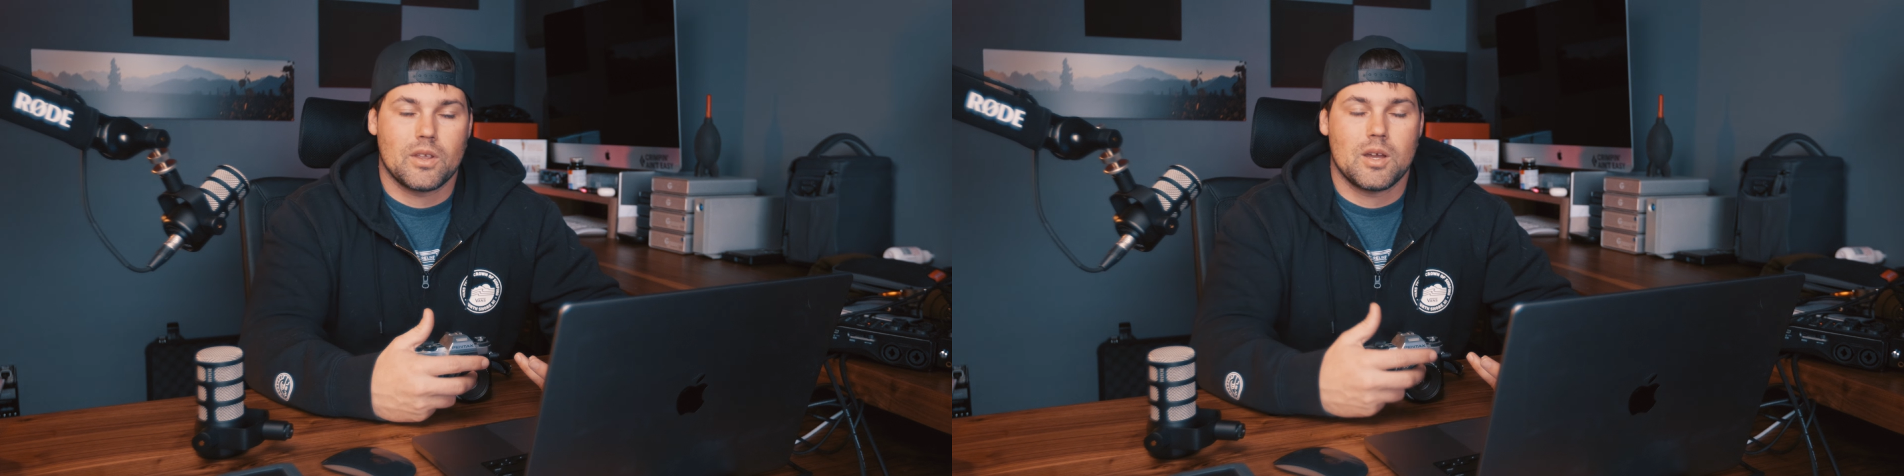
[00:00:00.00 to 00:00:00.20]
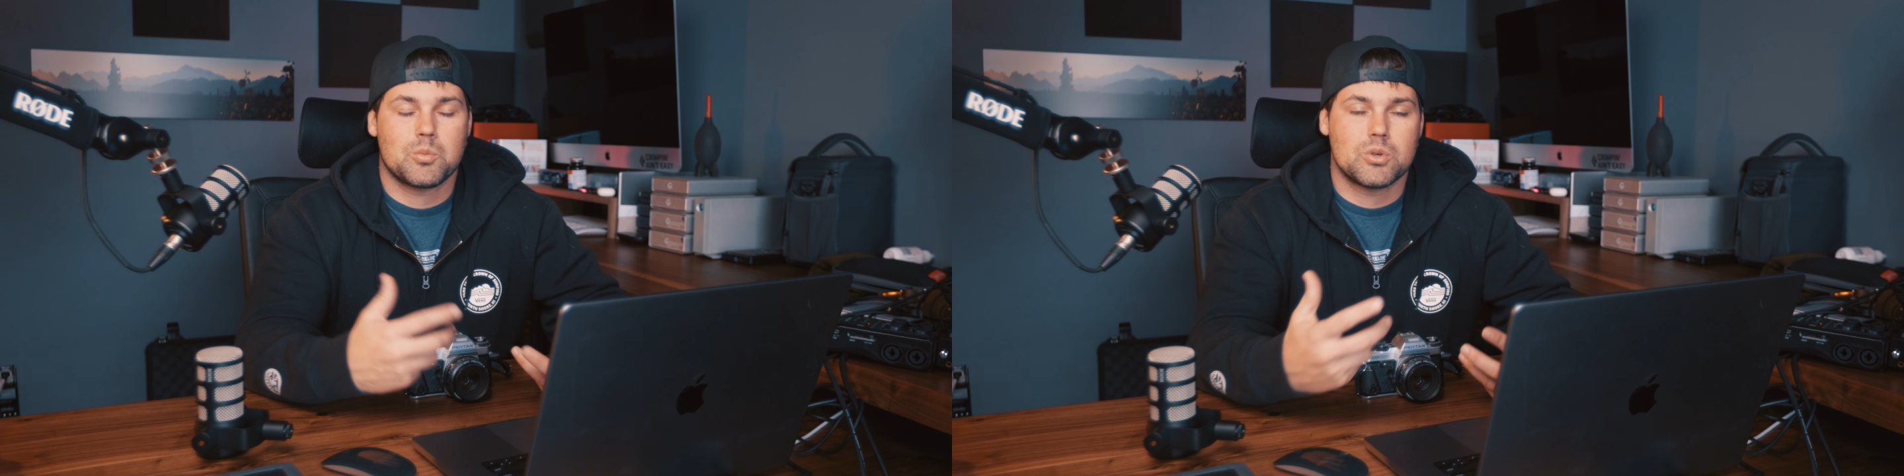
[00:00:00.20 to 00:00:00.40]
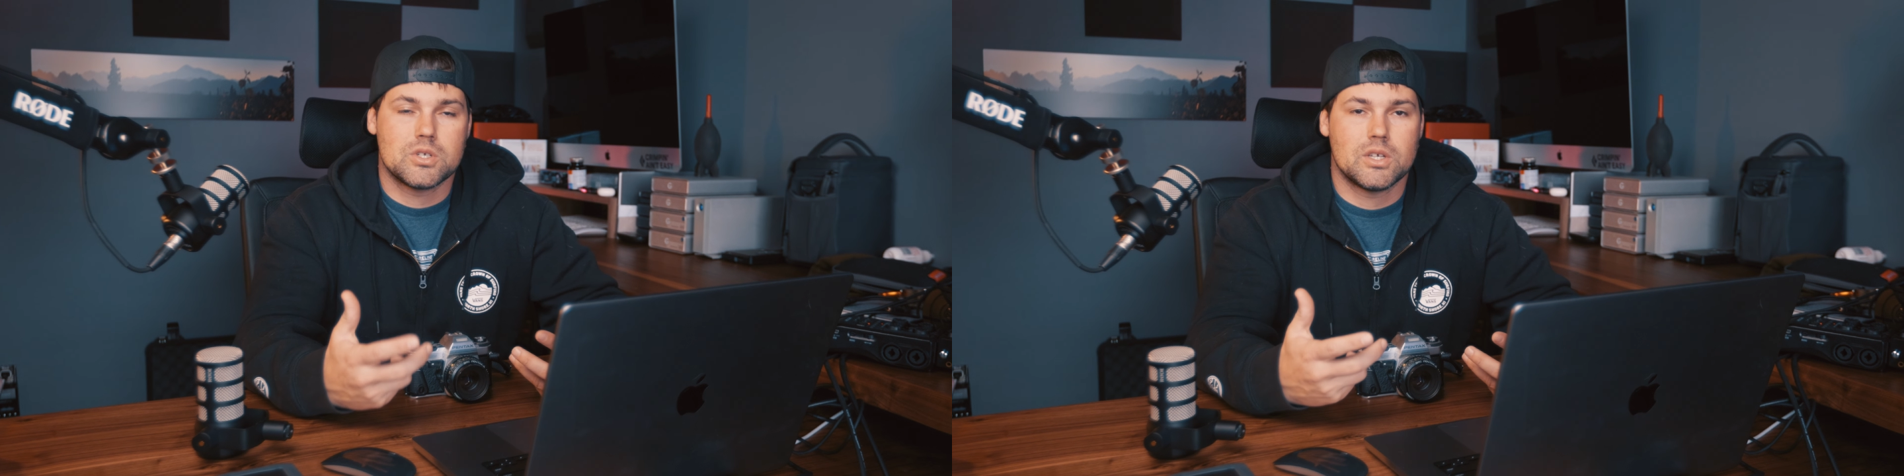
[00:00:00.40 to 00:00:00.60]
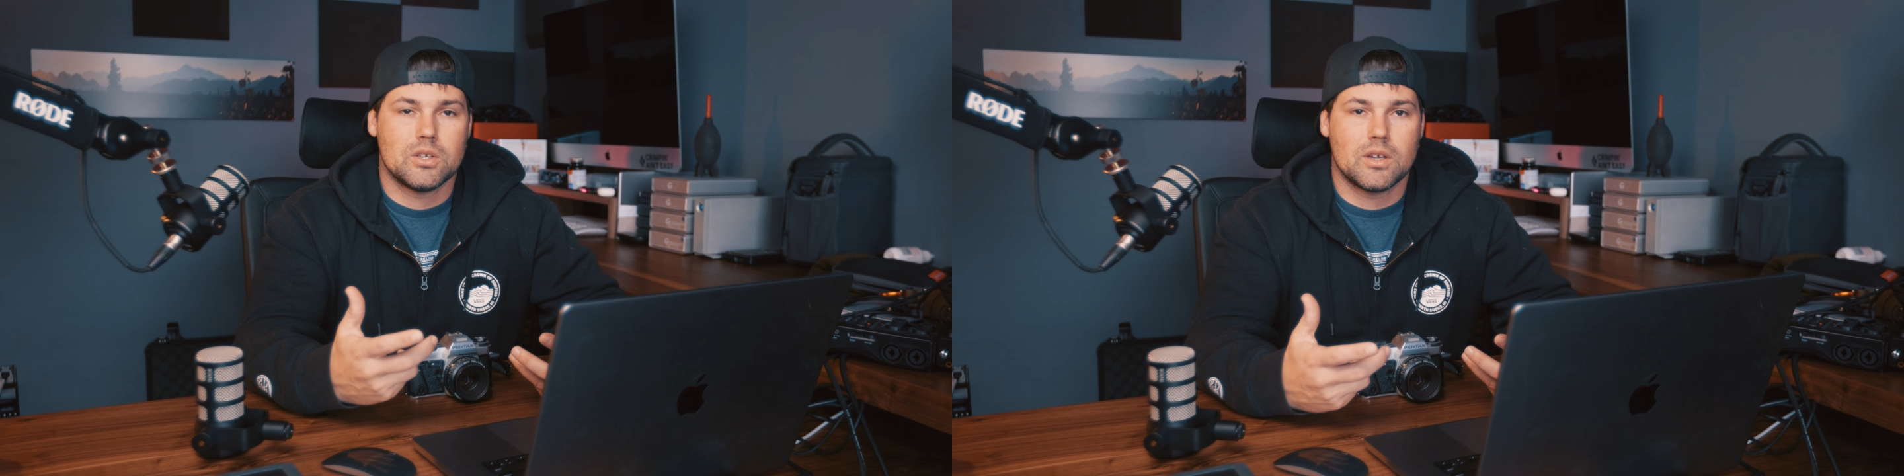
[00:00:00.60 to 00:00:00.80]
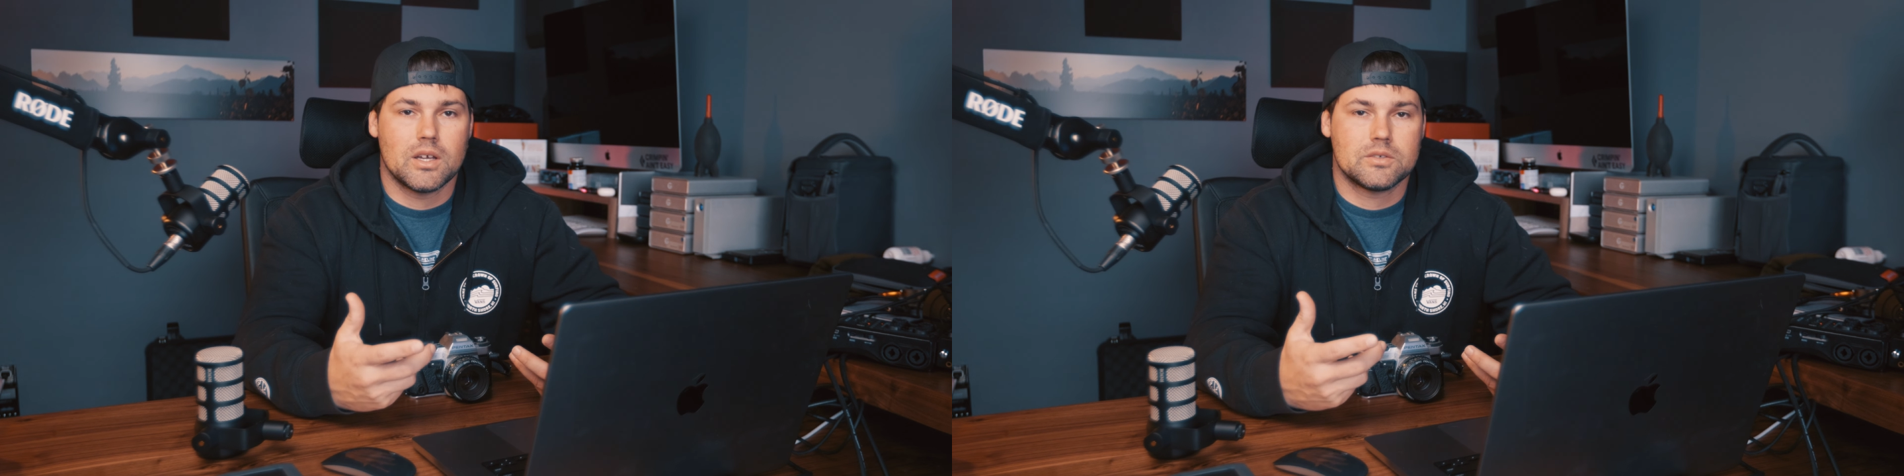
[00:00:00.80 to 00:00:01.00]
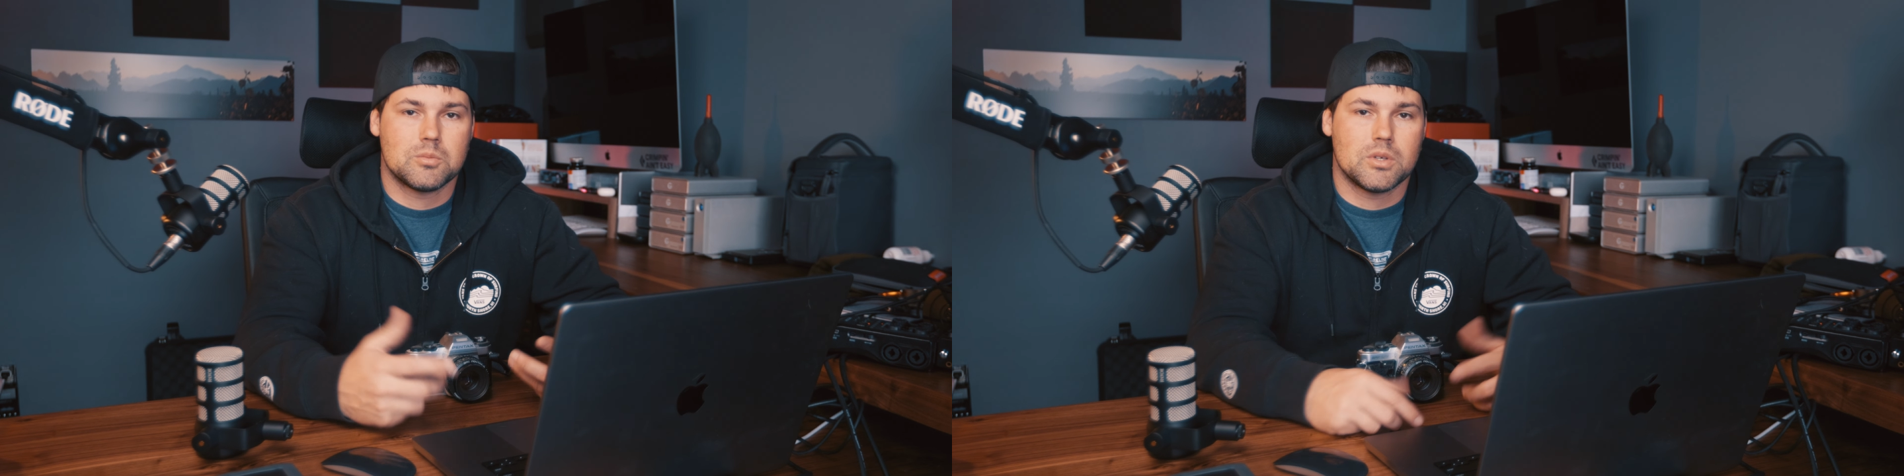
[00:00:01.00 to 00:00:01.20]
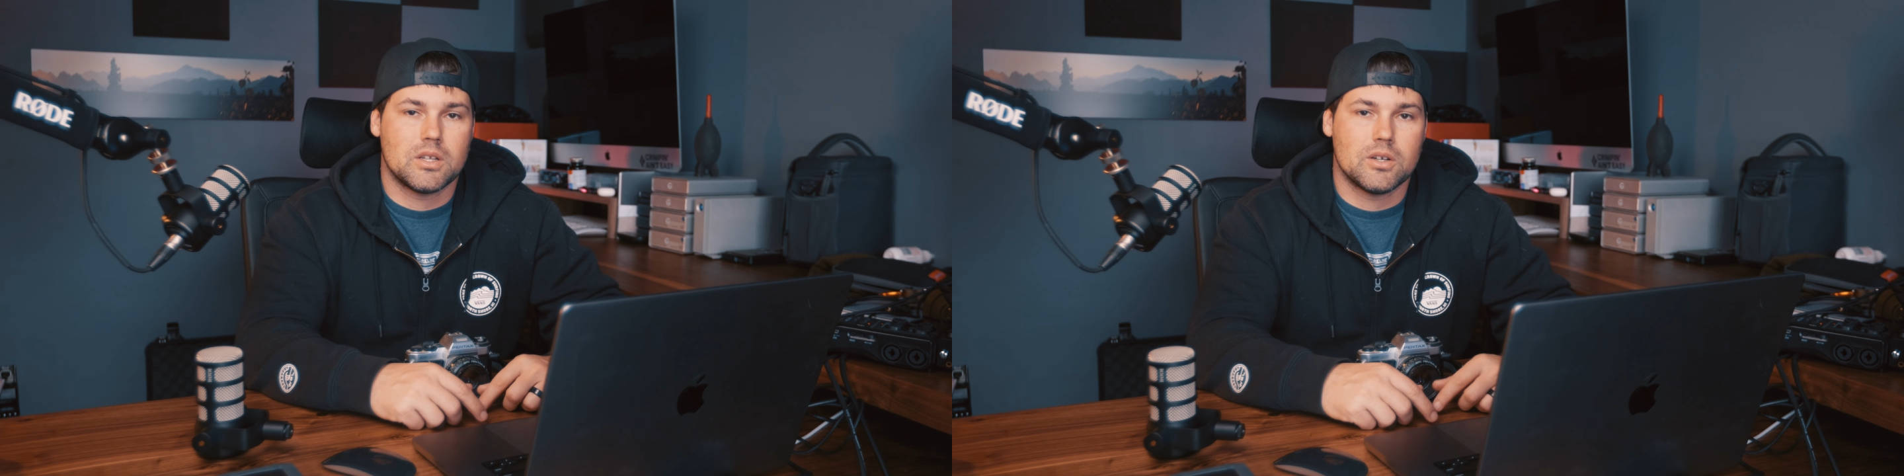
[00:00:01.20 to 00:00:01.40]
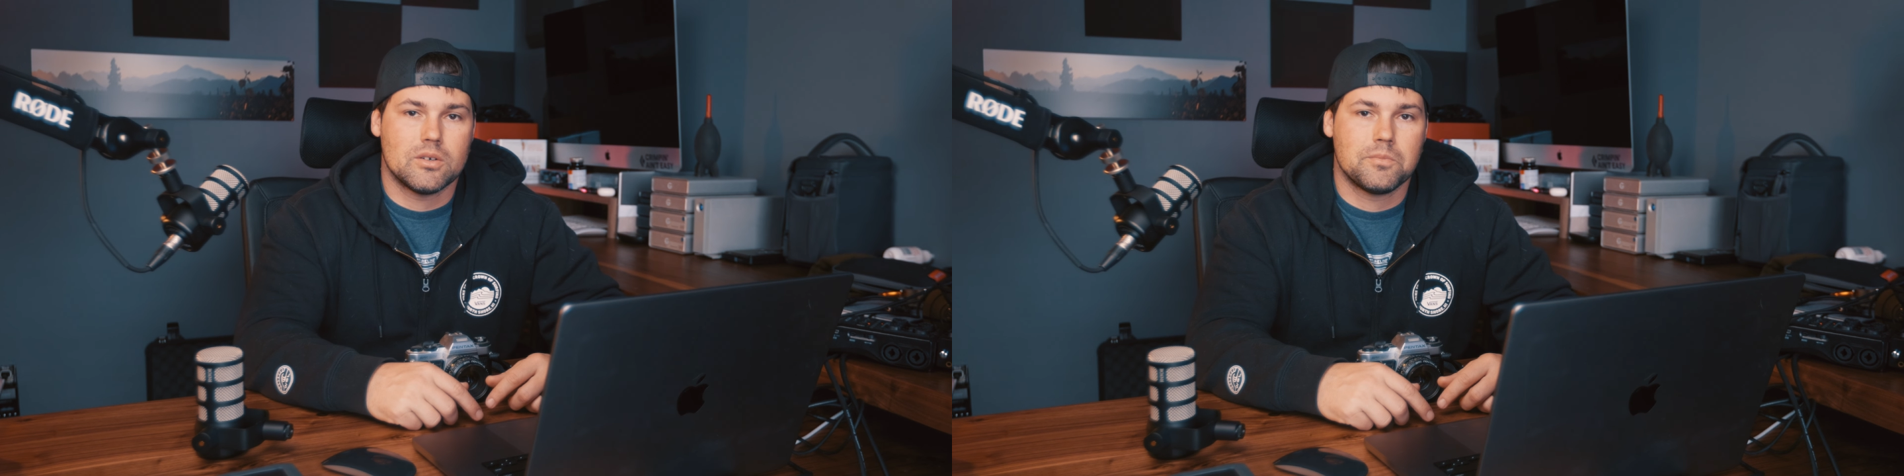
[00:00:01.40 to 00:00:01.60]
I appreciate you guys for
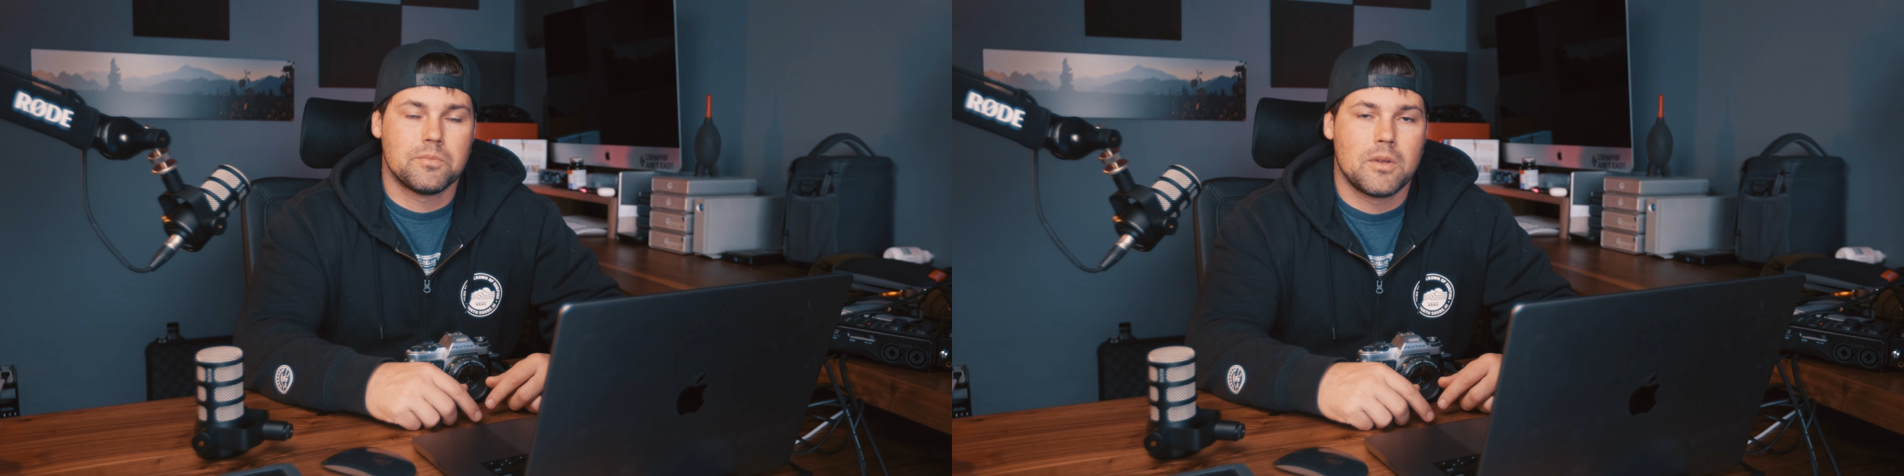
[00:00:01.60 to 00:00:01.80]
being here.